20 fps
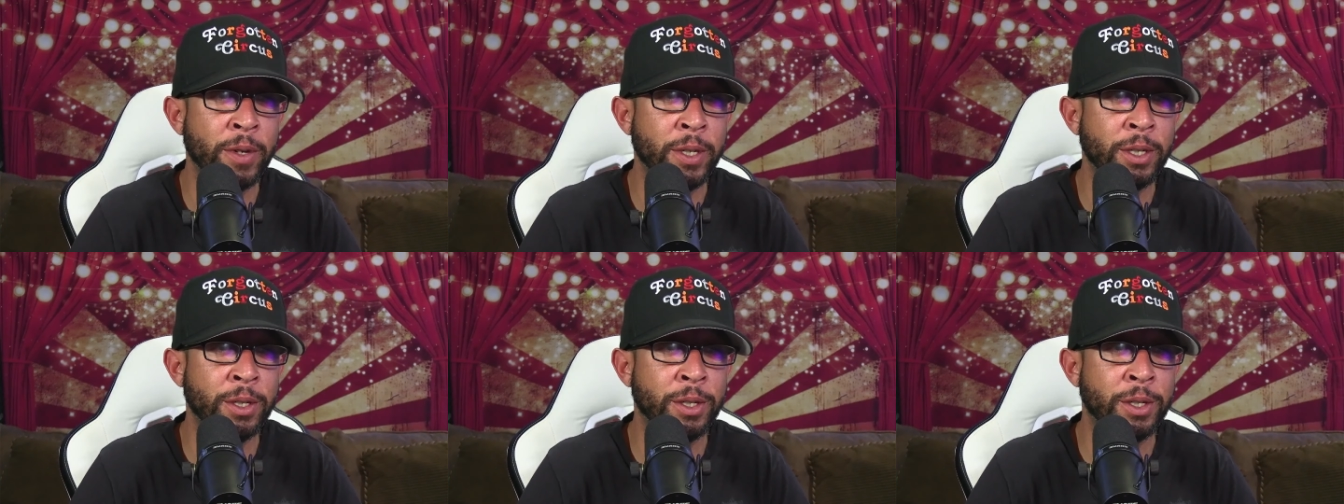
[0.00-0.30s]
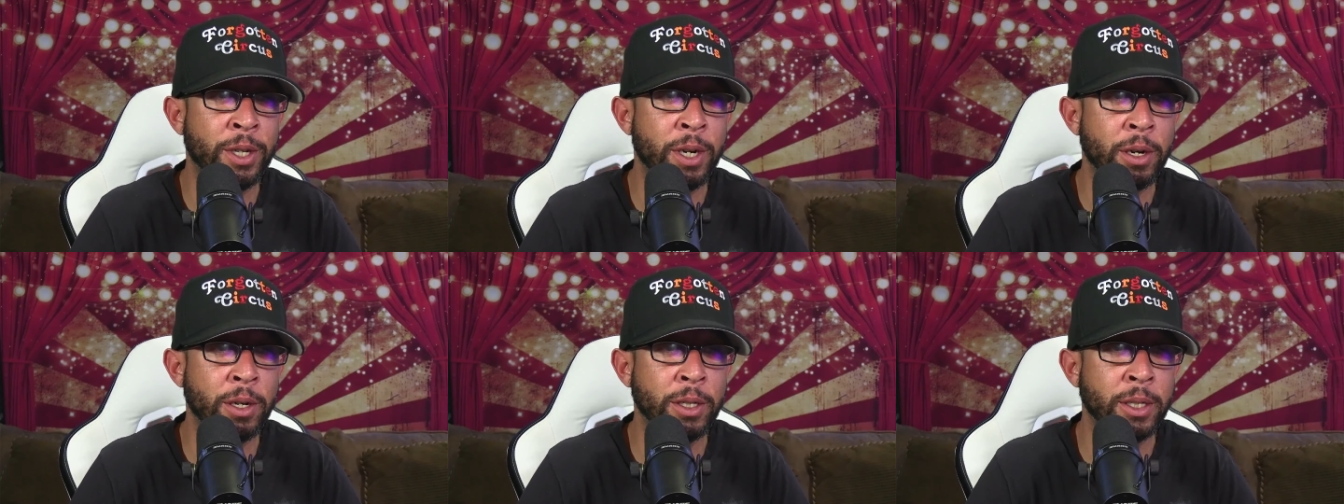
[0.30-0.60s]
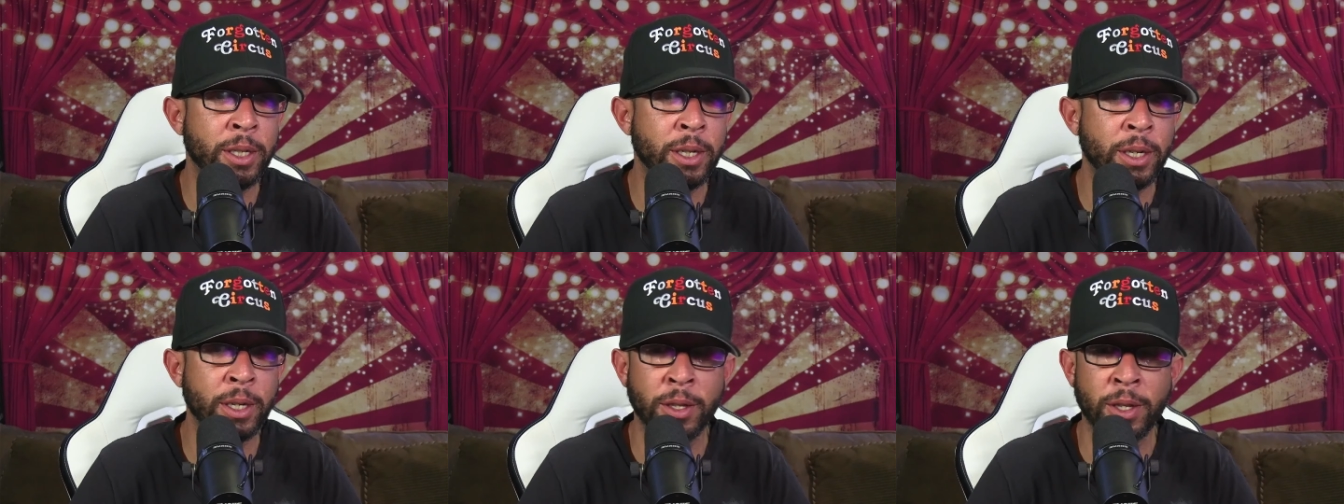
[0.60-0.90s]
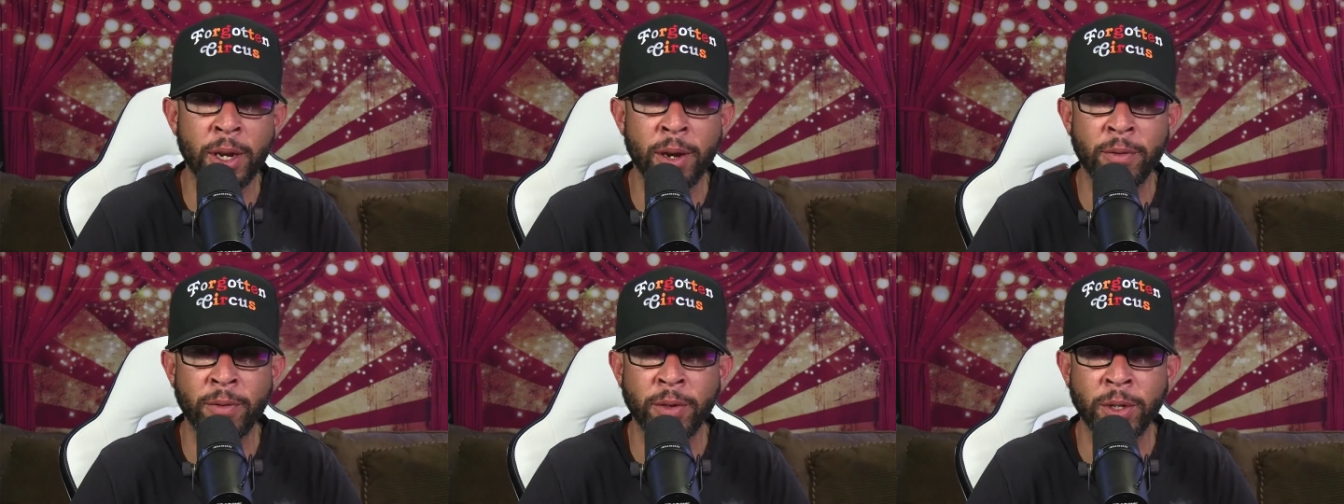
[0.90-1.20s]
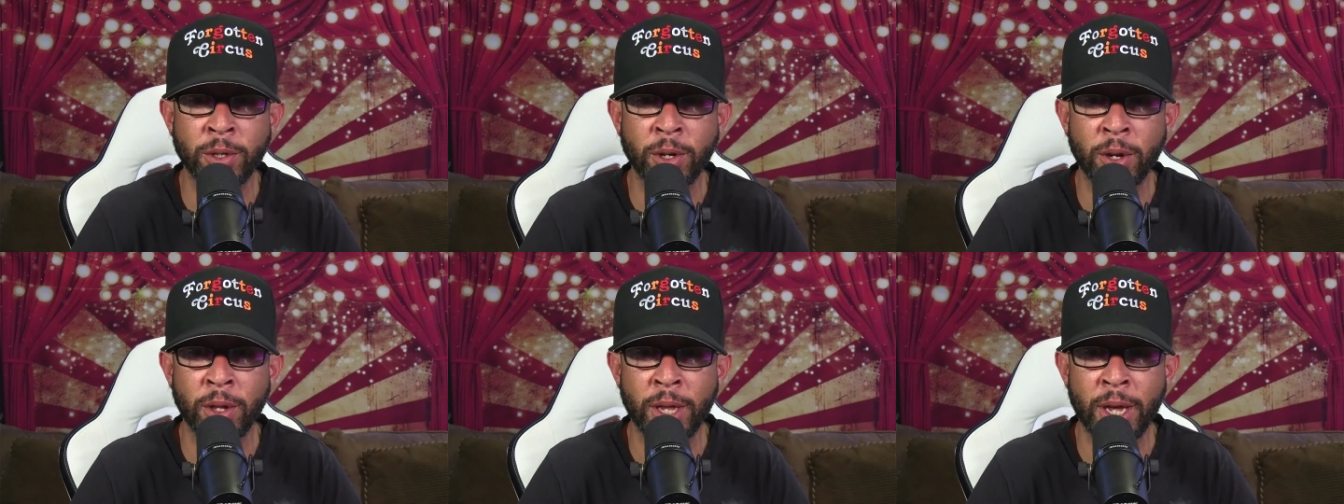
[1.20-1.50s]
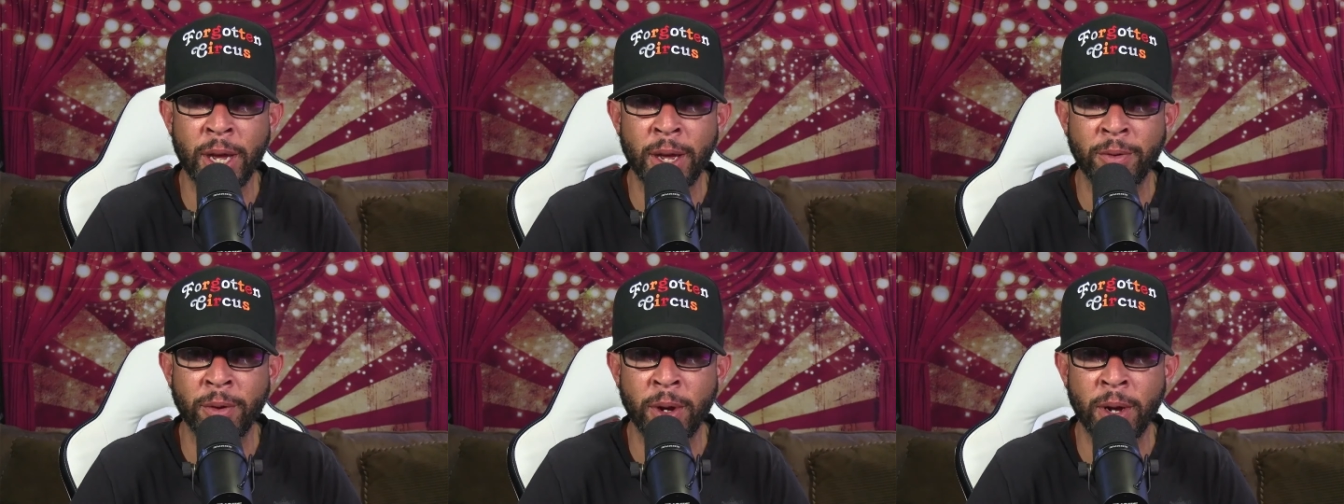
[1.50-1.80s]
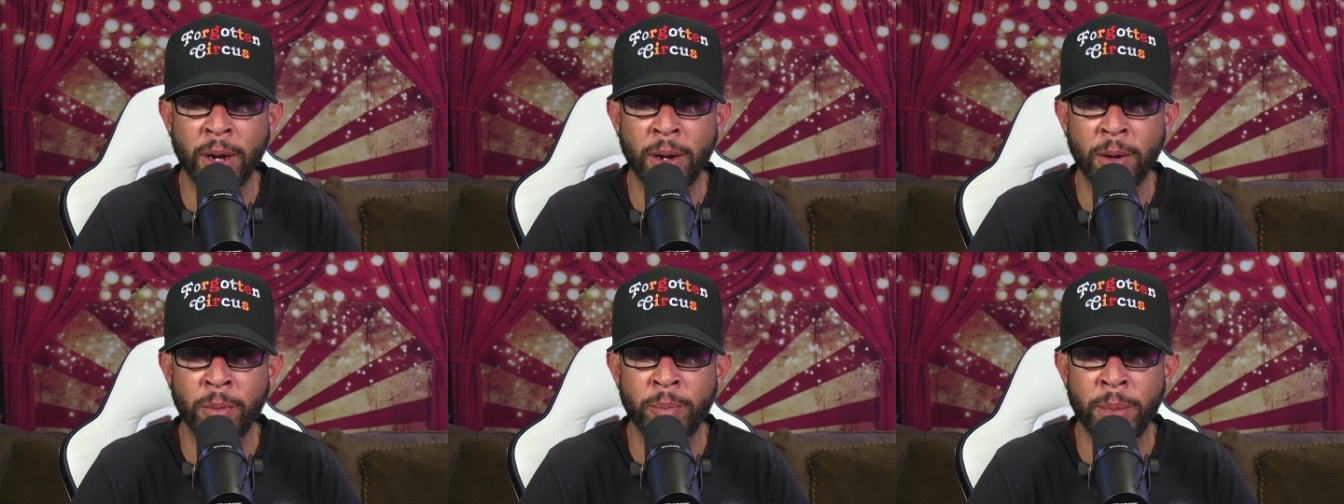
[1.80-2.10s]
series and if you ever saw that
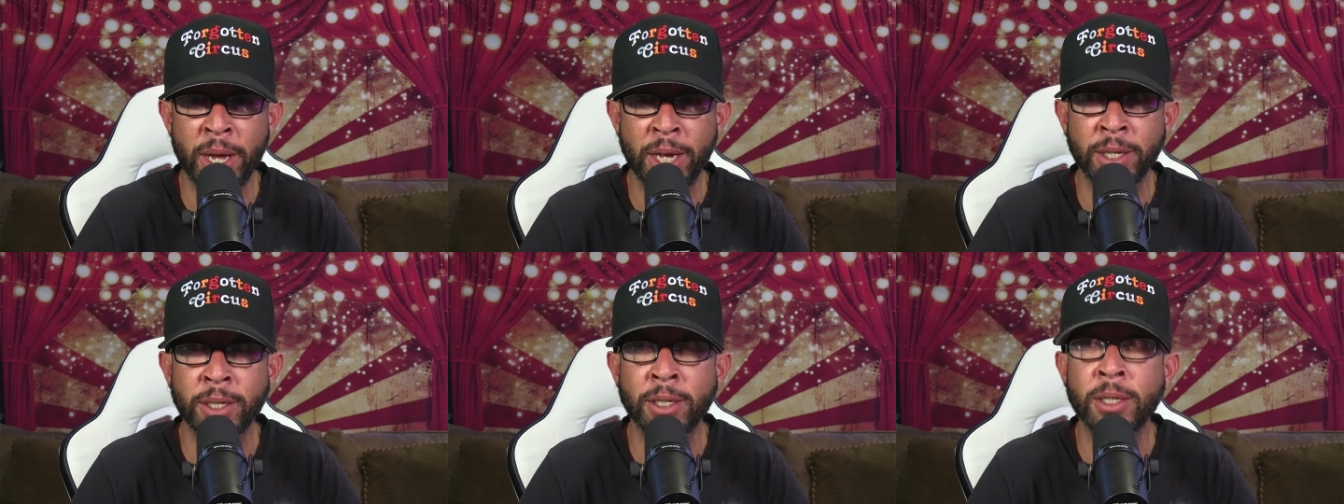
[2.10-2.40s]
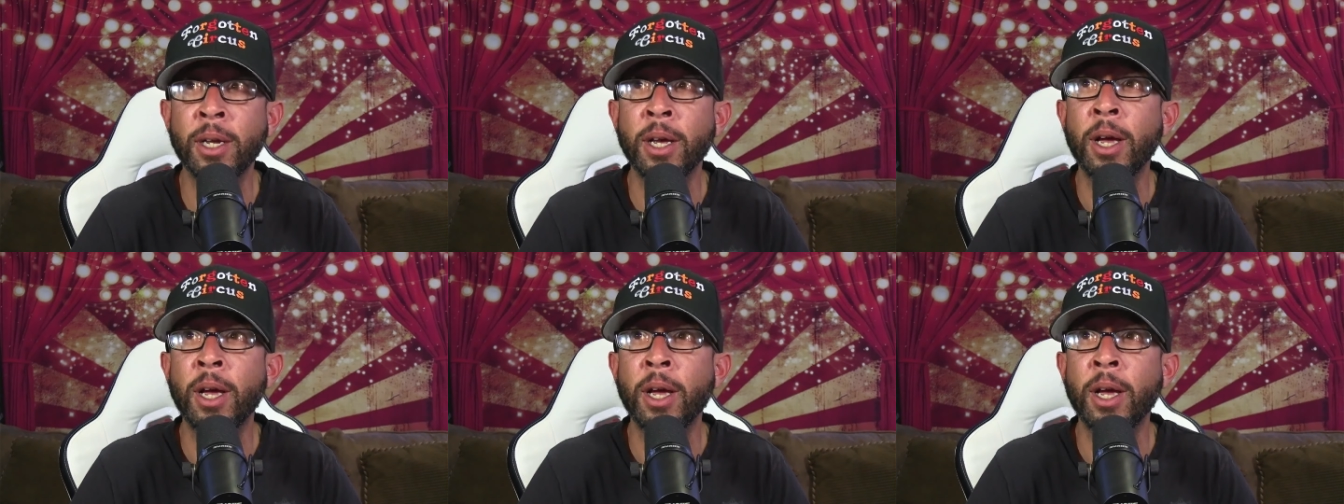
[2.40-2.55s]
uh mess